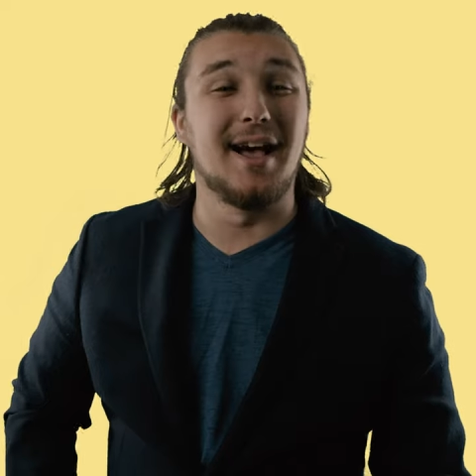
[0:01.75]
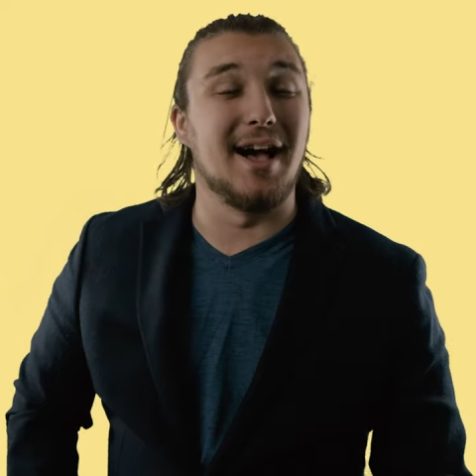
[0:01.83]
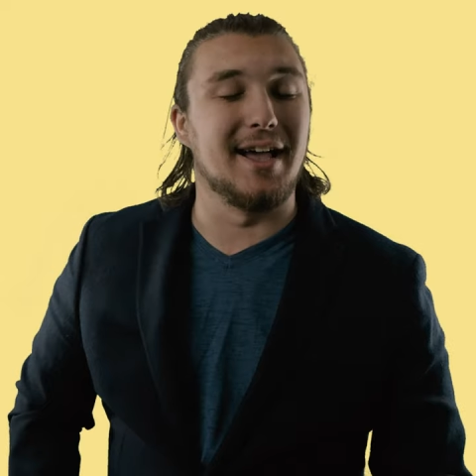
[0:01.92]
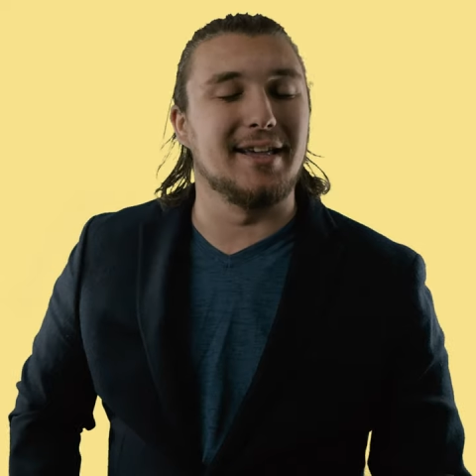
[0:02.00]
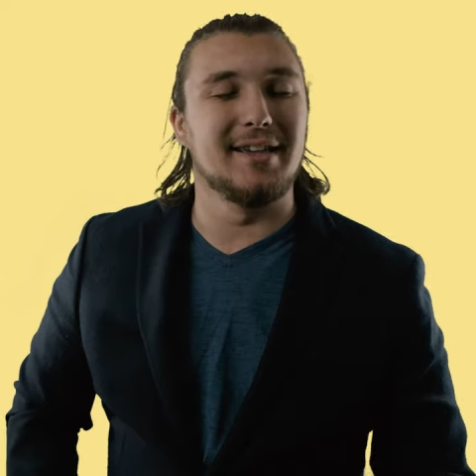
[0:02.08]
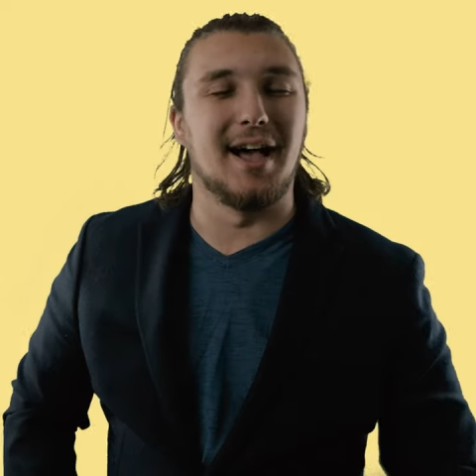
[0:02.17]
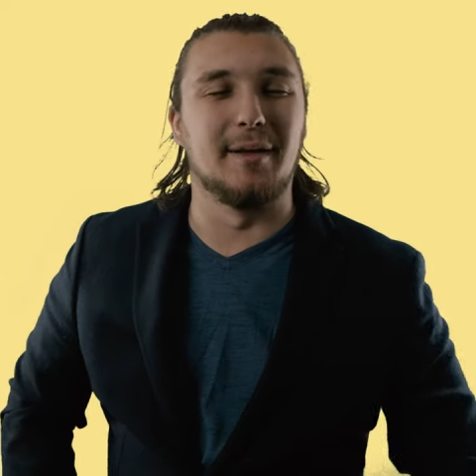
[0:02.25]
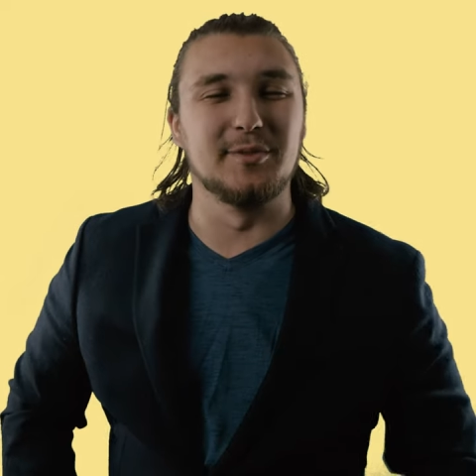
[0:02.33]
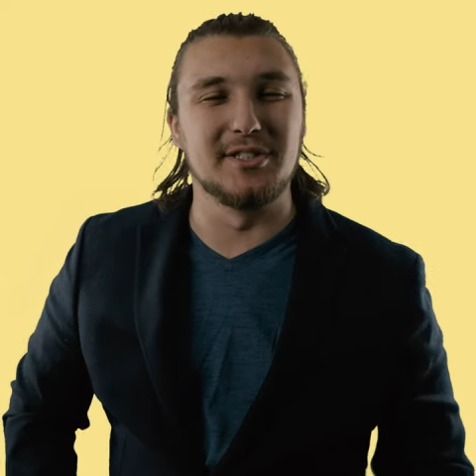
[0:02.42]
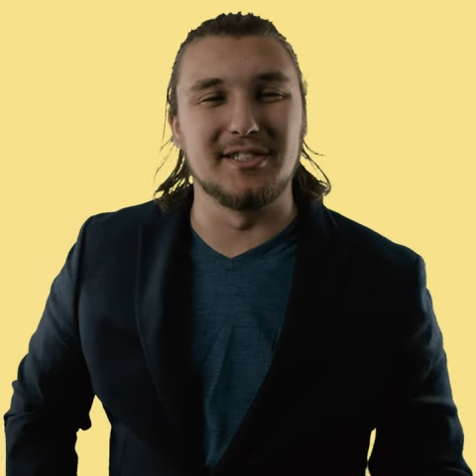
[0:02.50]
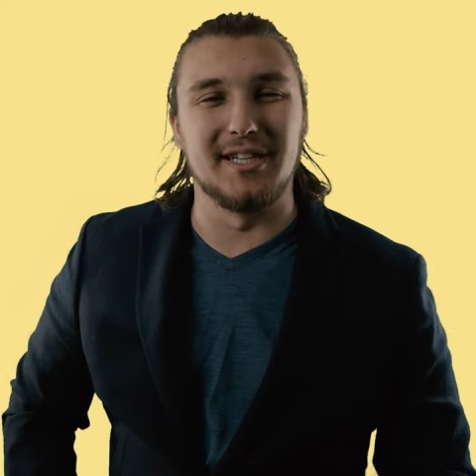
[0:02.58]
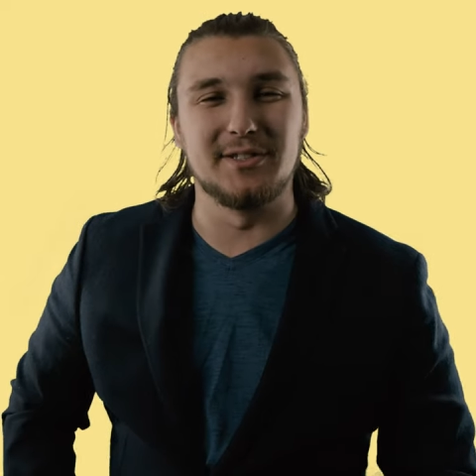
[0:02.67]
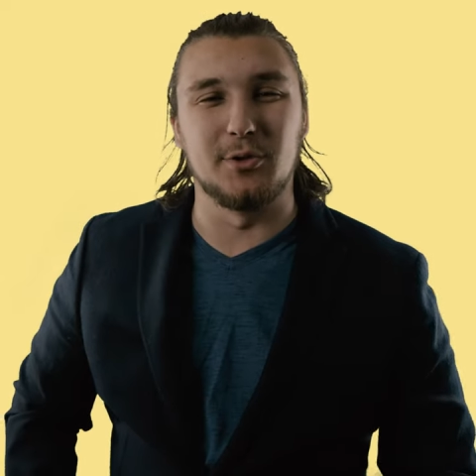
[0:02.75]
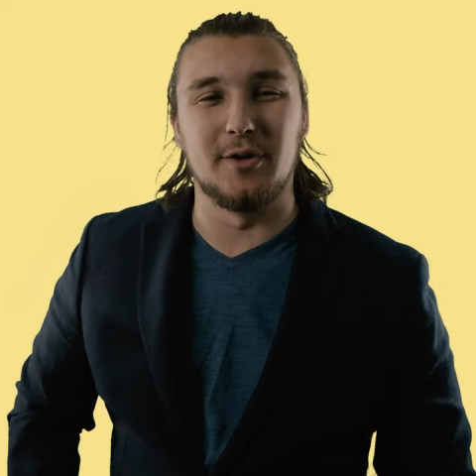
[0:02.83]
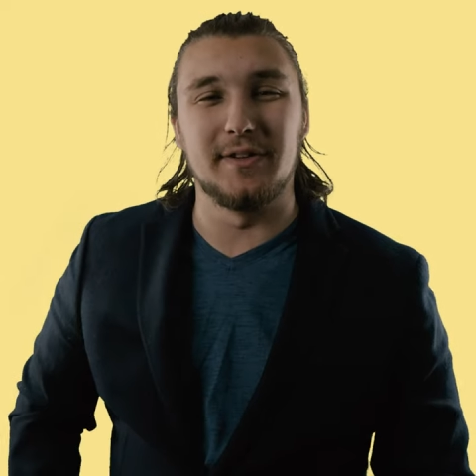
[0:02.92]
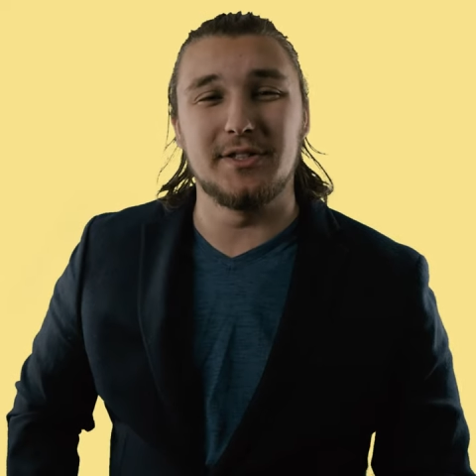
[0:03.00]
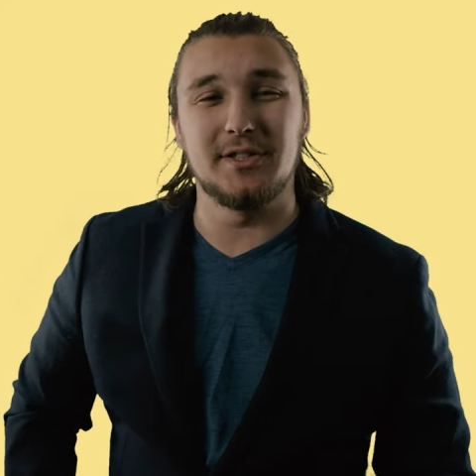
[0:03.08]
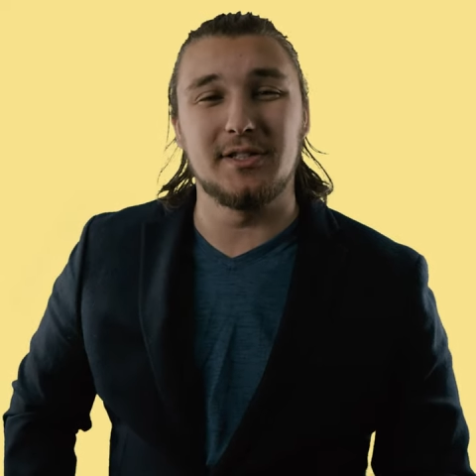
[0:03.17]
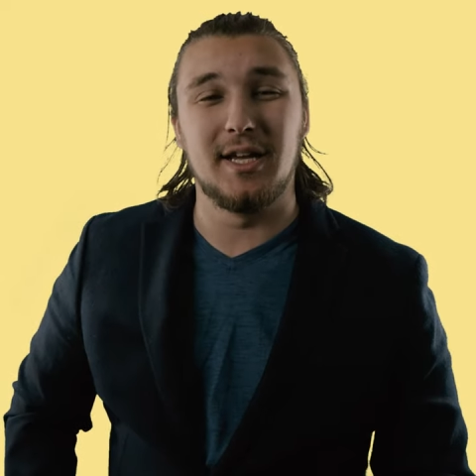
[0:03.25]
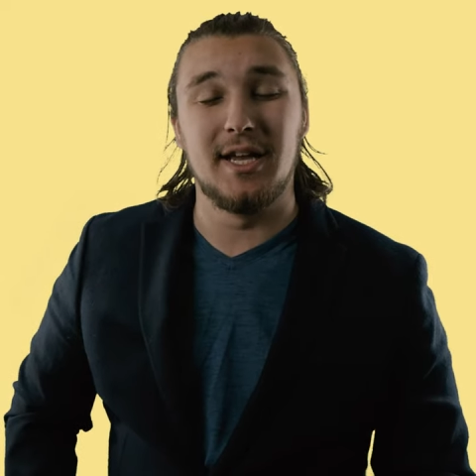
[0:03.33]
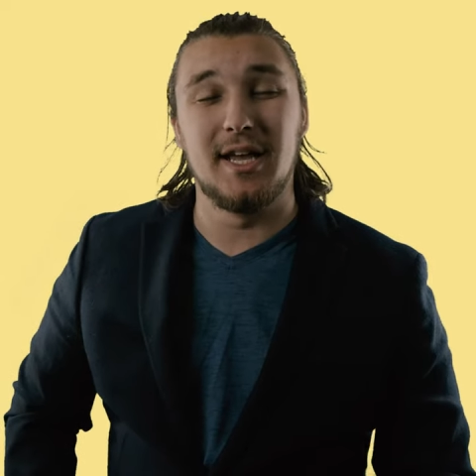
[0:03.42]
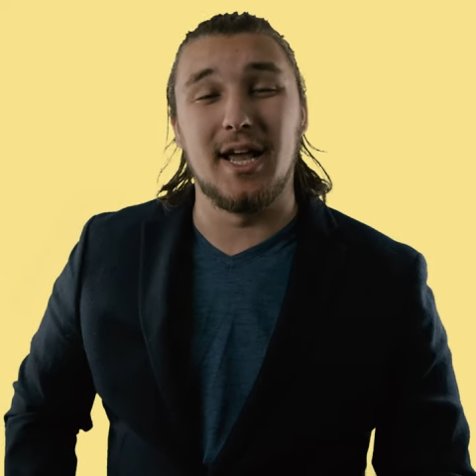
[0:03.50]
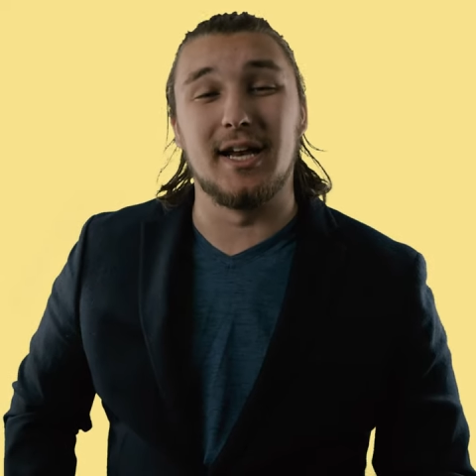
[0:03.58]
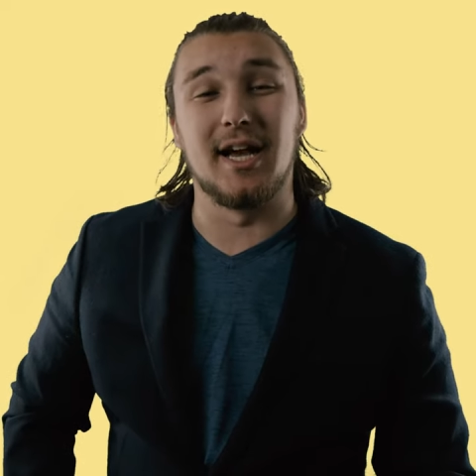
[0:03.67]
Hi, I'm Justin Lazarowicz,
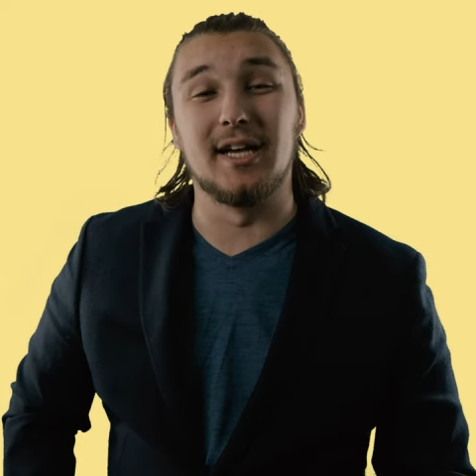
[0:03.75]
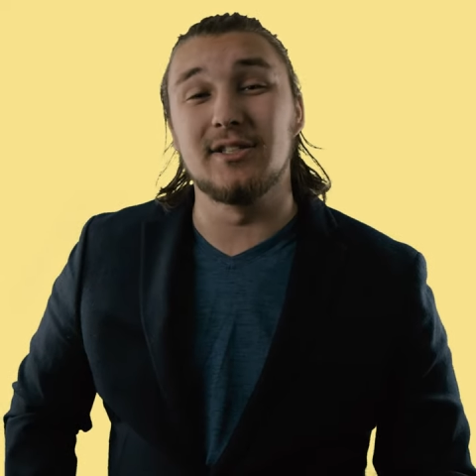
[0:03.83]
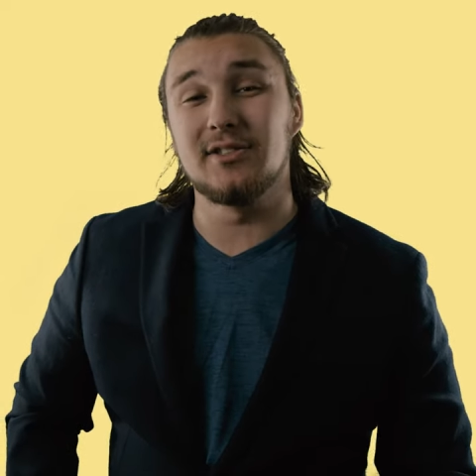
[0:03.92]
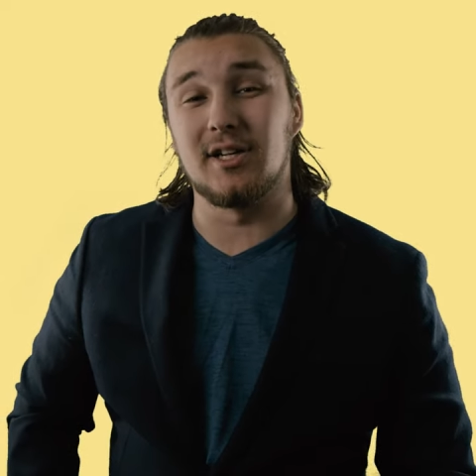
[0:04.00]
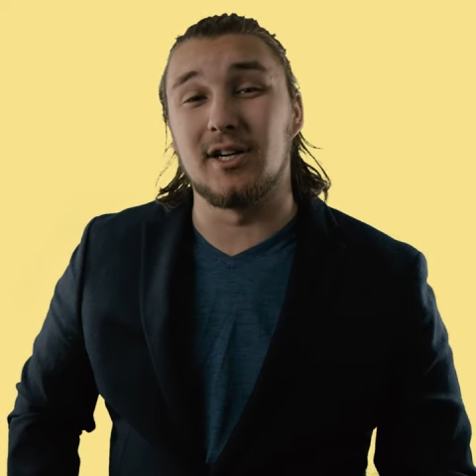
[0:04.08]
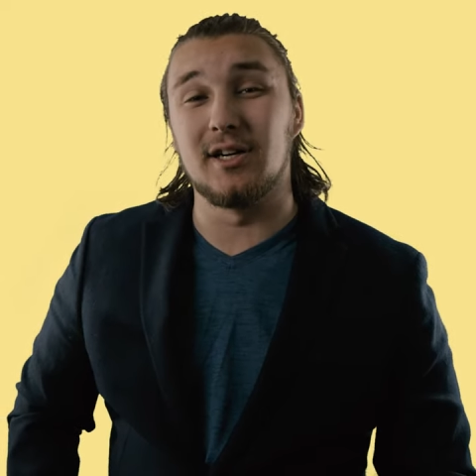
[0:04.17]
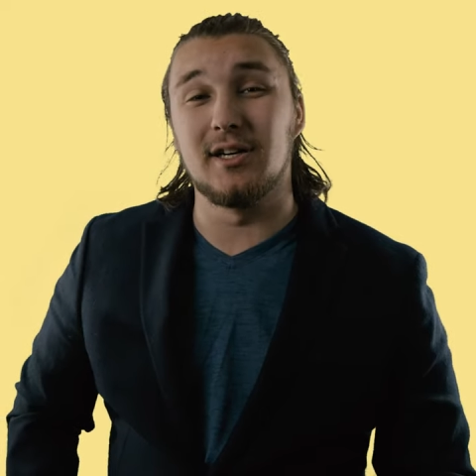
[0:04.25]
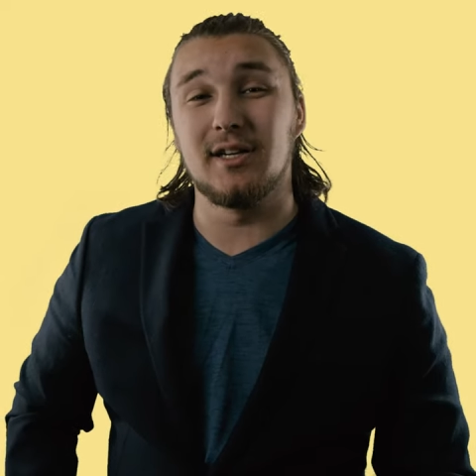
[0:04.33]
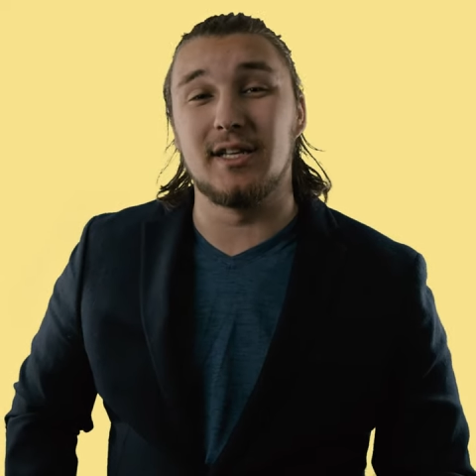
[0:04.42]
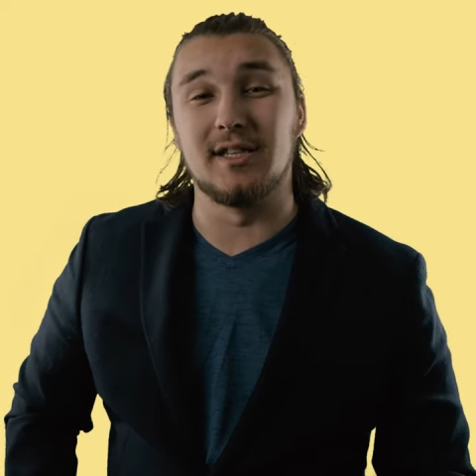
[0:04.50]
and I star